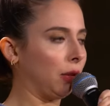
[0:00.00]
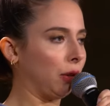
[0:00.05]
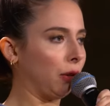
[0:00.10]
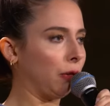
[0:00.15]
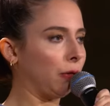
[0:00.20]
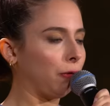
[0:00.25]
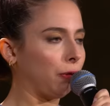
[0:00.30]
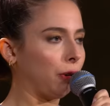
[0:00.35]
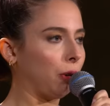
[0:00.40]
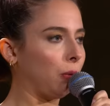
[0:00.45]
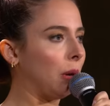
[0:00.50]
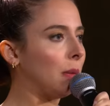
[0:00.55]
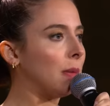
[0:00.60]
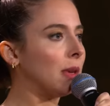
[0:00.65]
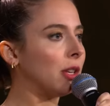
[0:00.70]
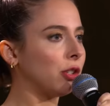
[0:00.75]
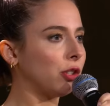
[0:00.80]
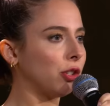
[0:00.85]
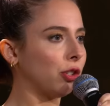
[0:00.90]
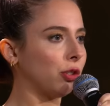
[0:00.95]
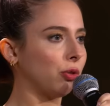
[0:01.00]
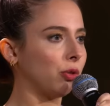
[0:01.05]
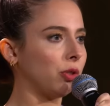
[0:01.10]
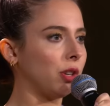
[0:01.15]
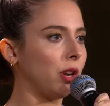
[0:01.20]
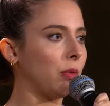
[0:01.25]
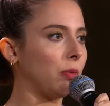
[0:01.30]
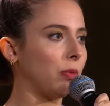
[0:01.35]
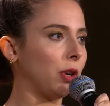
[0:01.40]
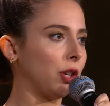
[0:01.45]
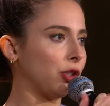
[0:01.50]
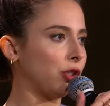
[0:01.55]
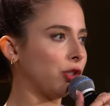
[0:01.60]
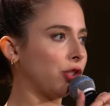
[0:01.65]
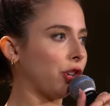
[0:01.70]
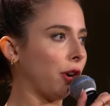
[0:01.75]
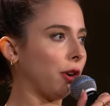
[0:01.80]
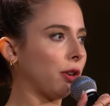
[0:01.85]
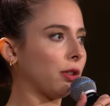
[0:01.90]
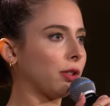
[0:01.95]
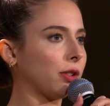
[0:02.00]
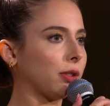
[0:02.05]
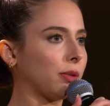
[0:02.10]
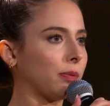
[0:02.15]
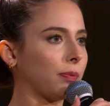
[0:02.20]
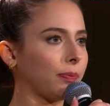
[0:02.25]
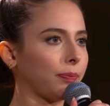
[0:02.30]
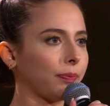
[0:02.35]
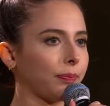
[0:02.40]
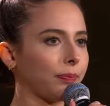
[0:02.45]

They're for women, children, and rich jerks.